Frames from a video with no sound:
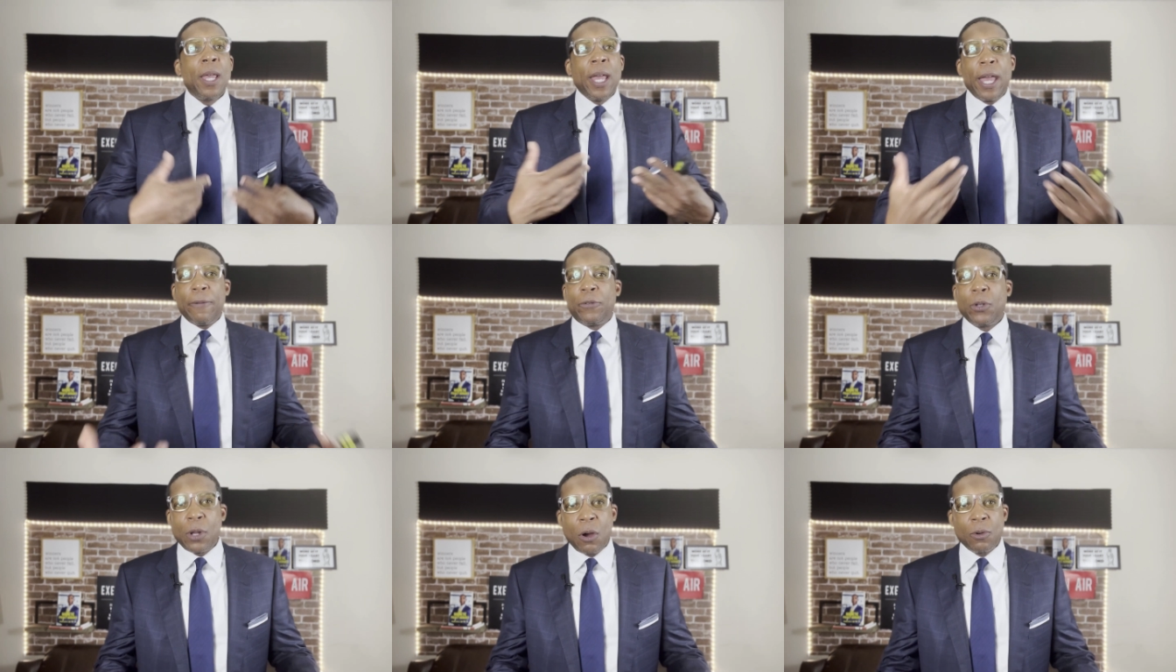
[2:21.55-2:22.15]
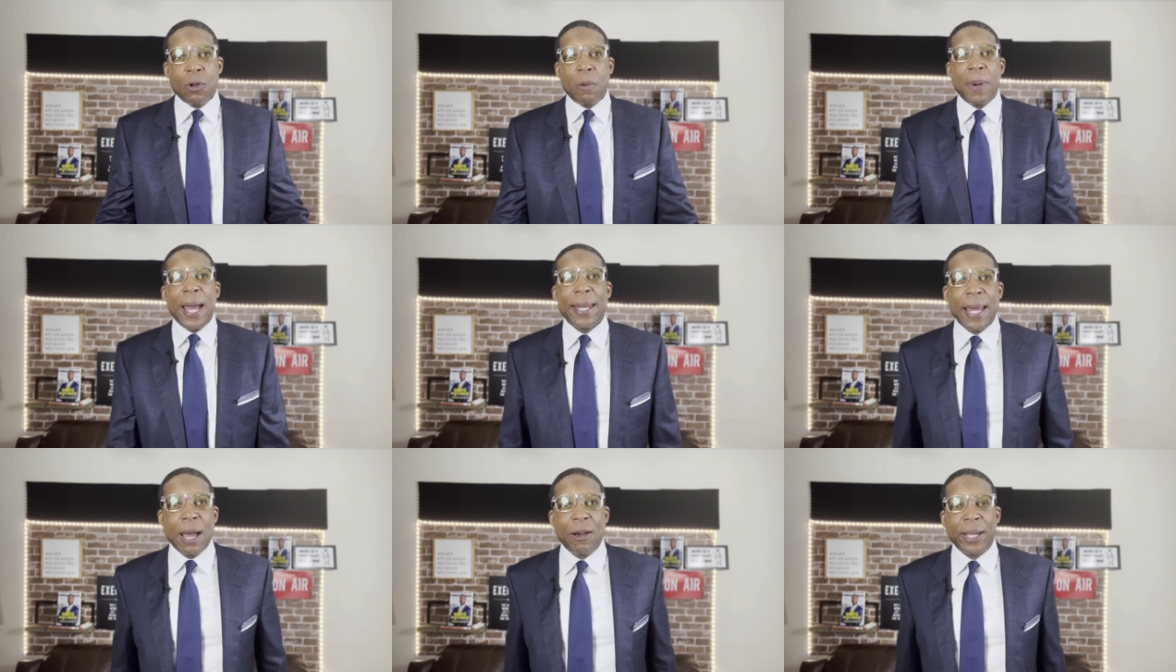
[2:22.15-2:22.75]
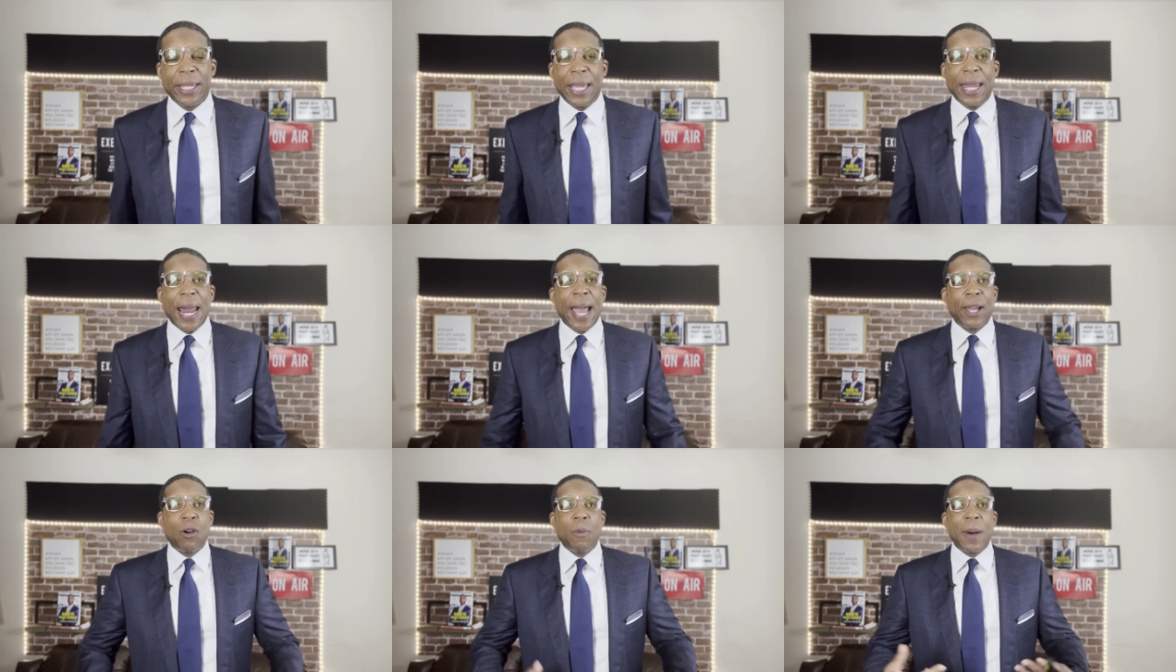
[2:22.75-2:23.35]
If you don't know by now, again,
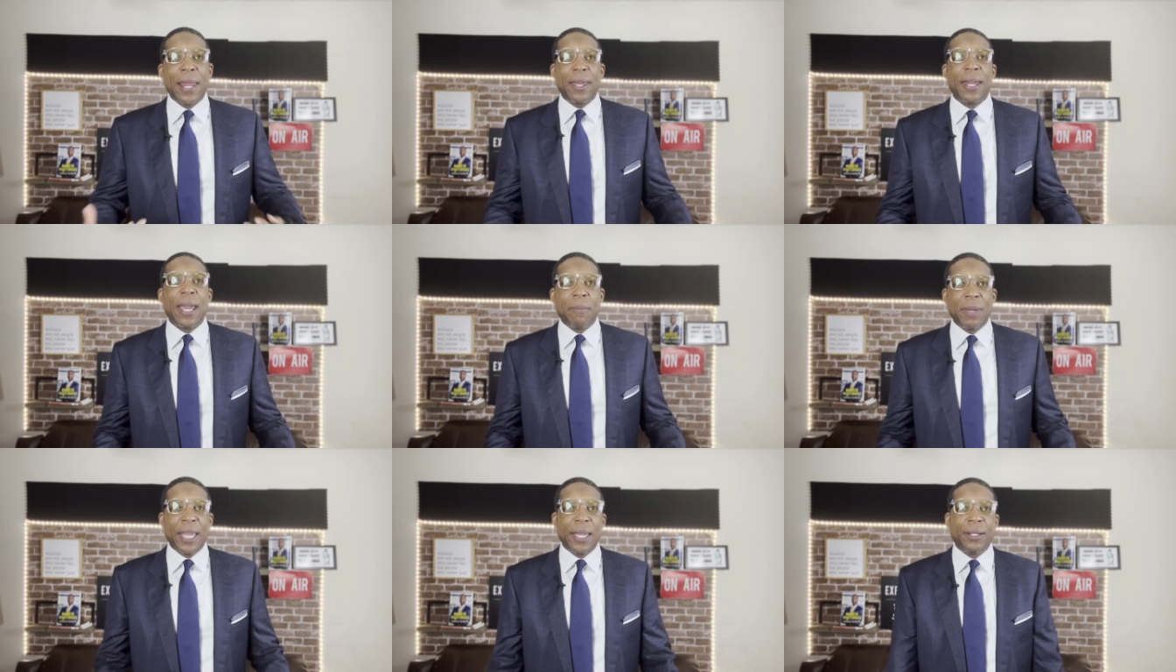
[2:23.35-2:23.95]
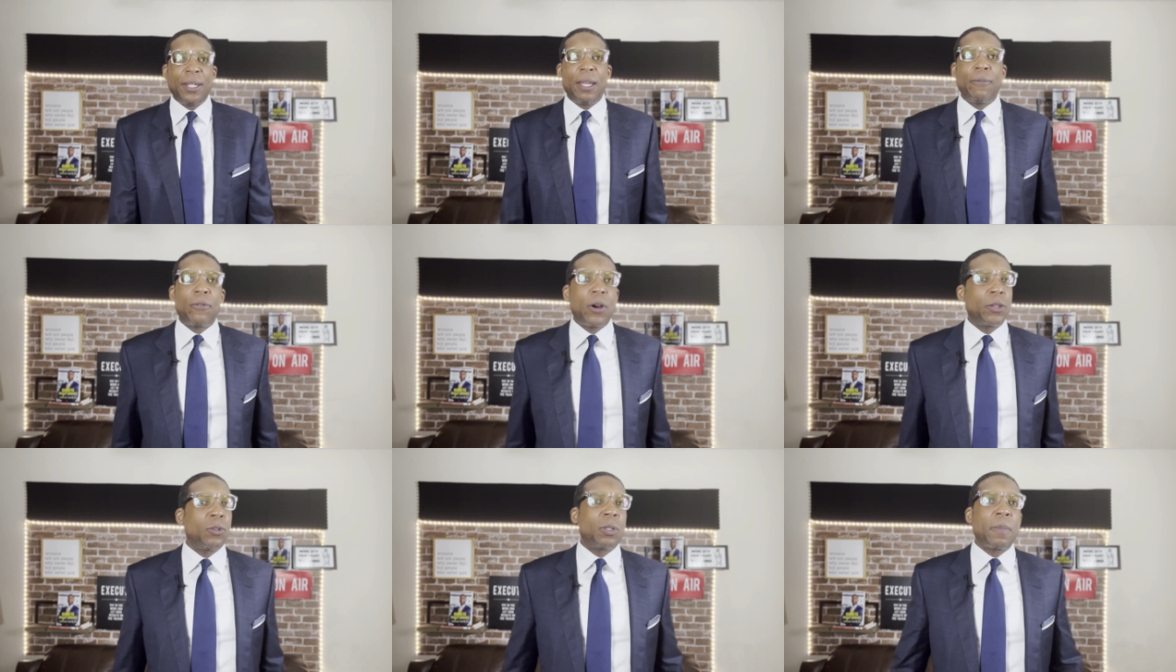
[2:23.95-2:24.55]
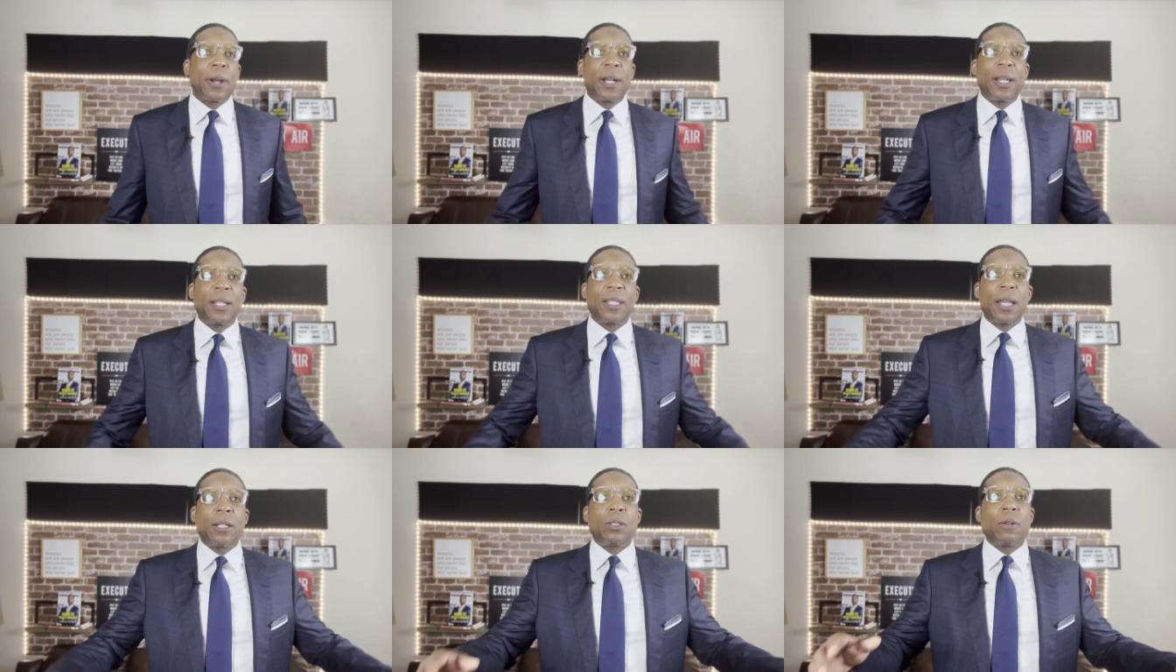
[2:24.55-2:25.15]
I go by the name of for you smarter and
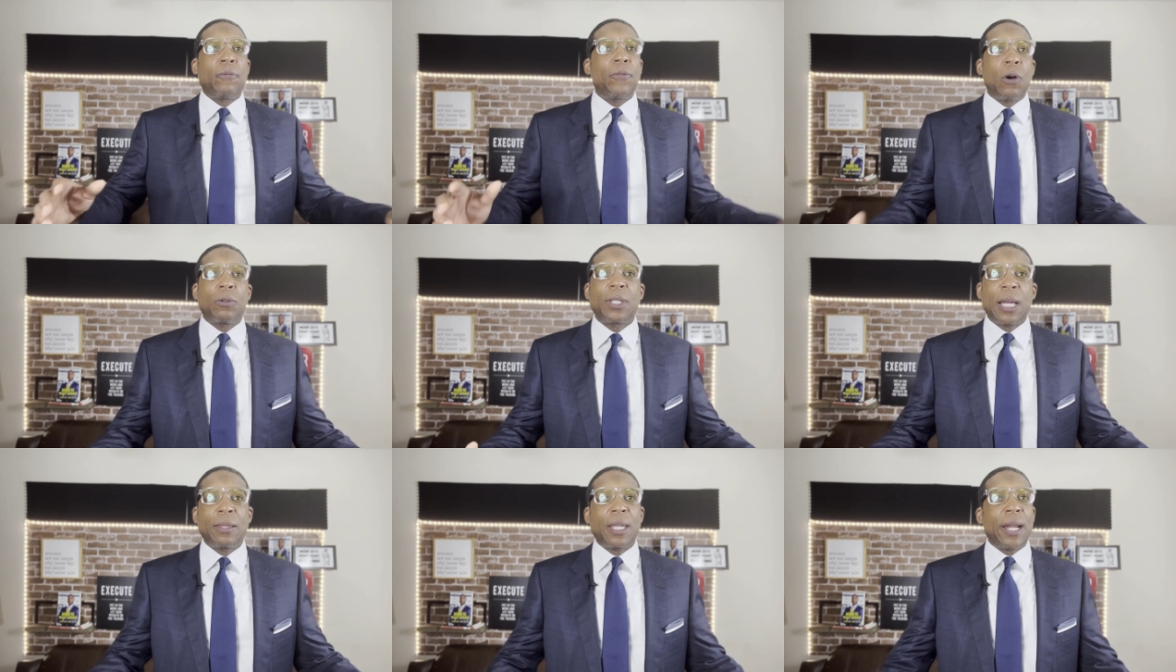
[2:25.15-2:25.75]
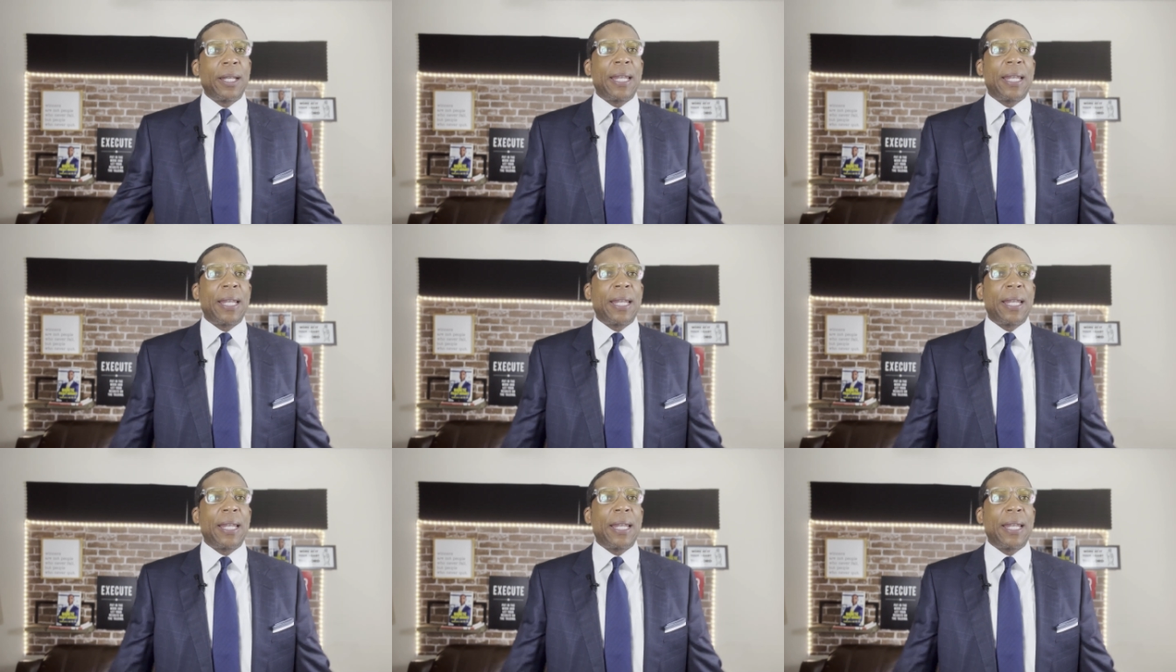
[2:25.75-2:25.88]
intelligent folks out there.